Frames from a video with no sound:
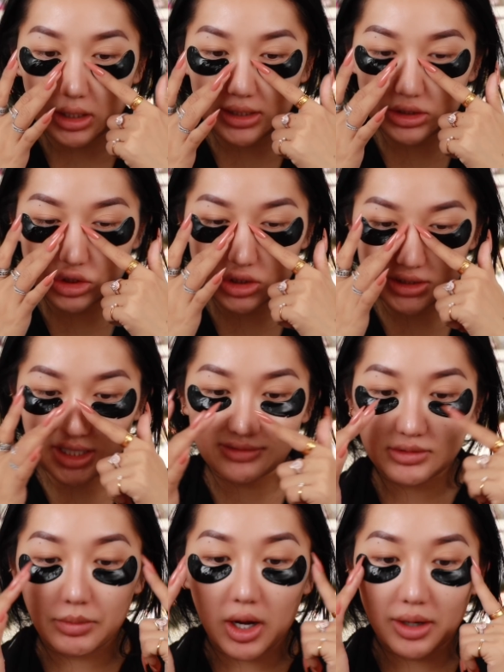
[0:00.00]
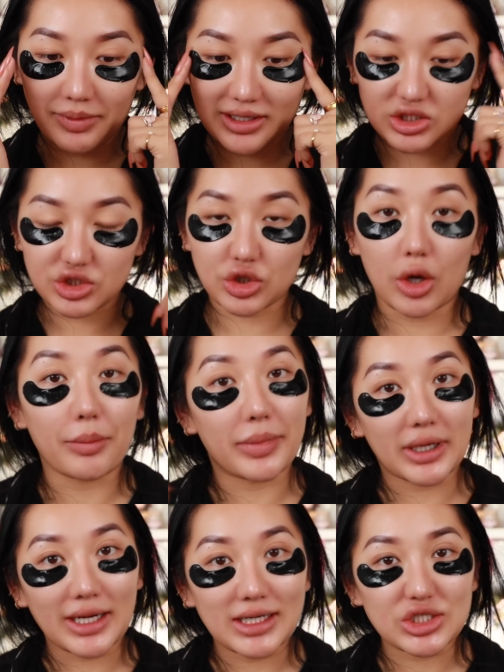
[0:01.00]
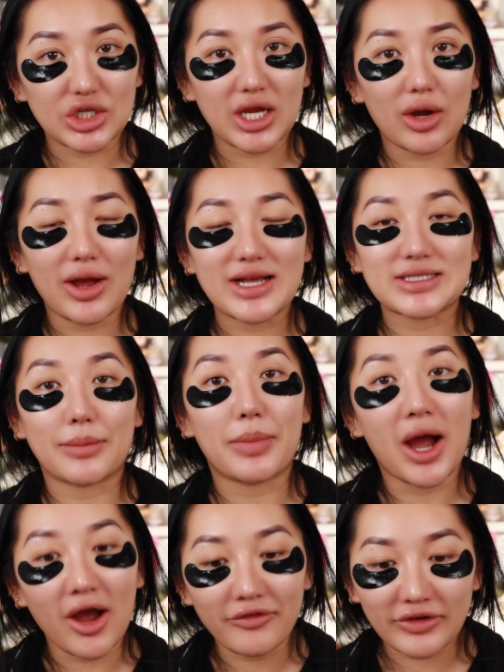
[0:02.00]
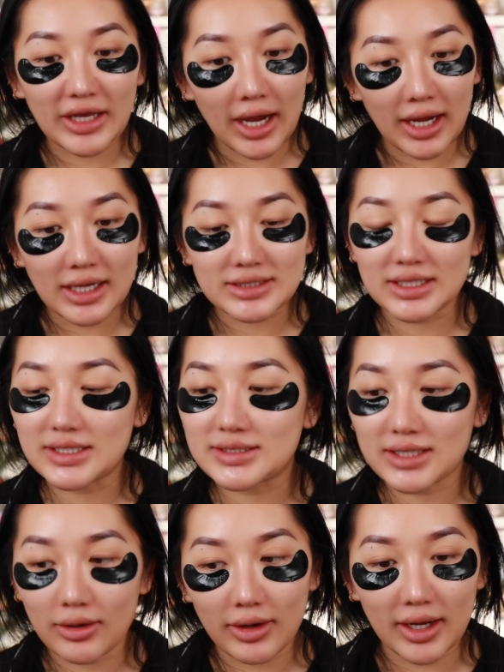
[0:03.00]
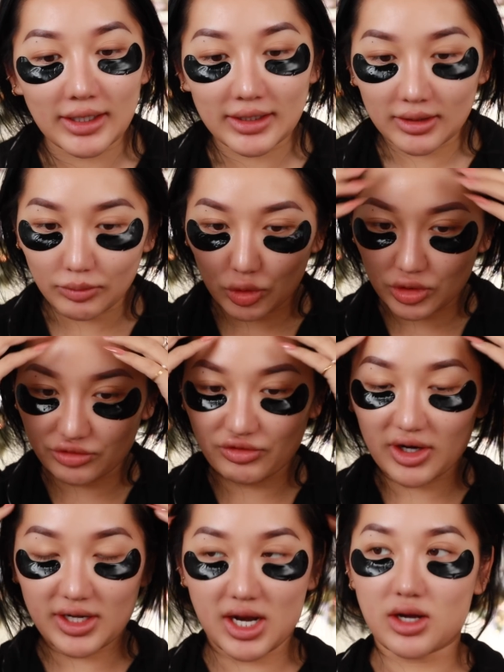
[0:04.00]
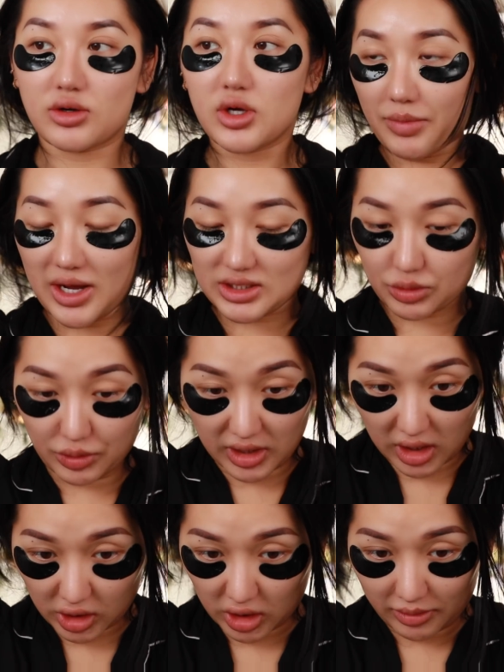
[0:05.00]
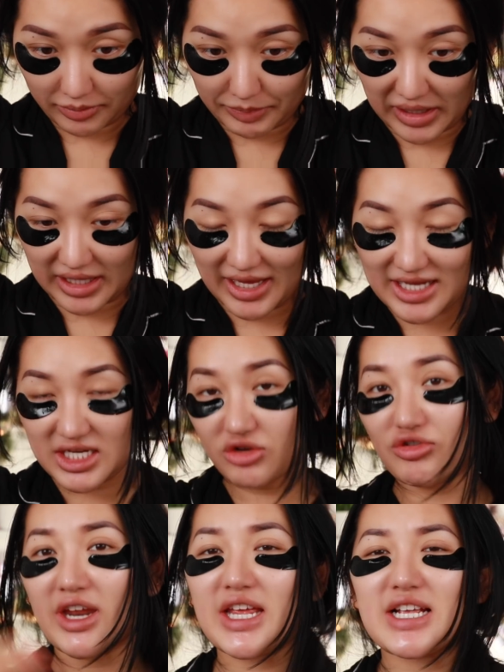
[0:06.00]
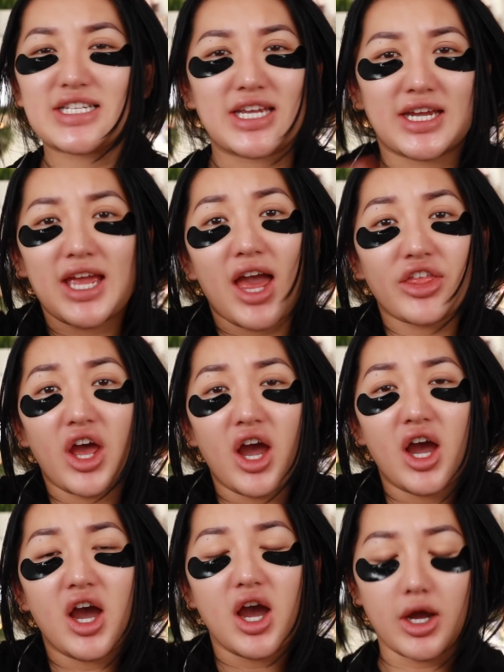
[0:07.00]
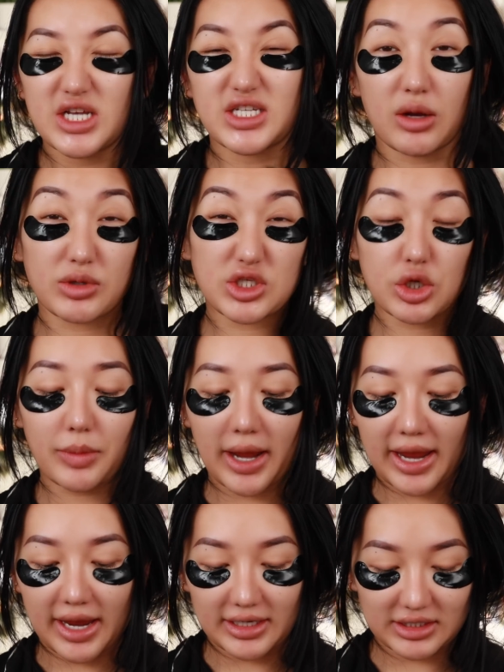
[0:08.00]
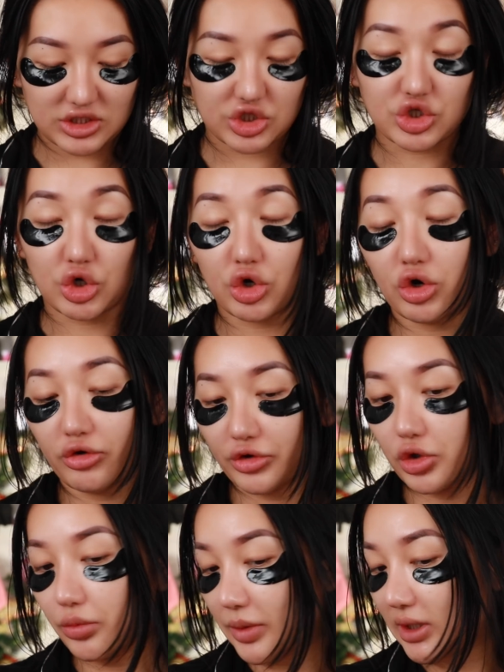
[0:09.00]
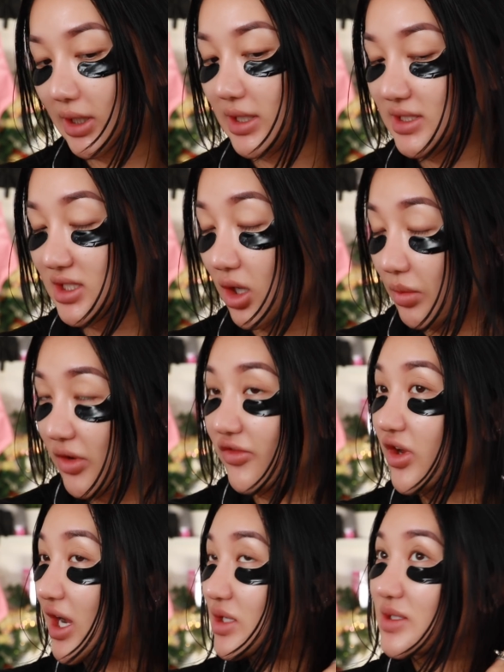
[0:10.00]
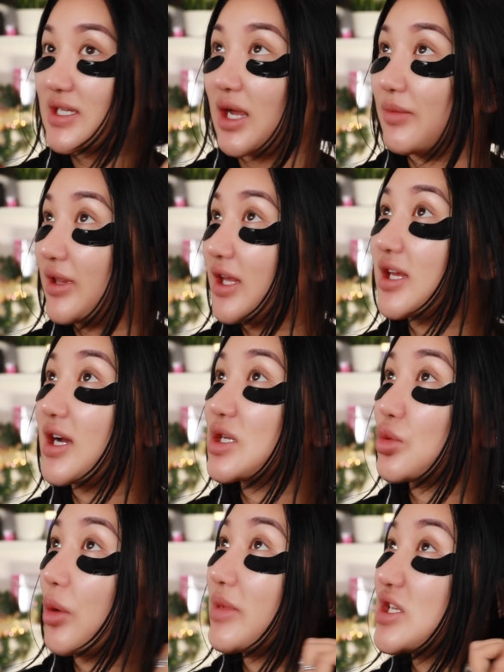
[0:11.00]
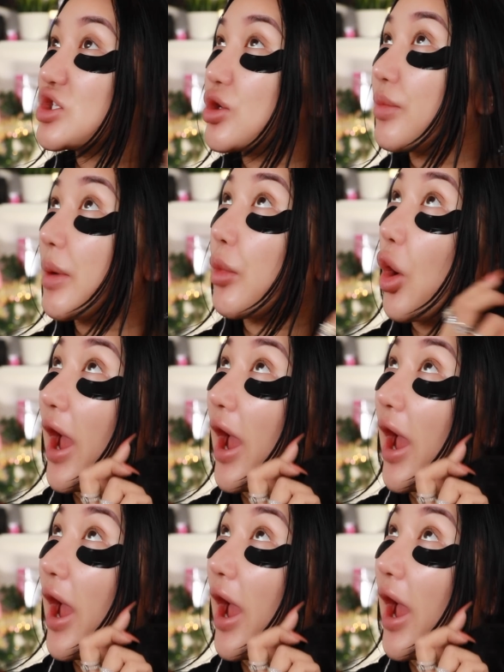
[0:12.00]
I literally just have some eye patches on because your girl has some puffy eyes. It is so early in the morning right now, but we are going to be getting ready together. So I'm going to do my hair in this tutorial because so many of you guys are telling me that you guys want me to do a bit more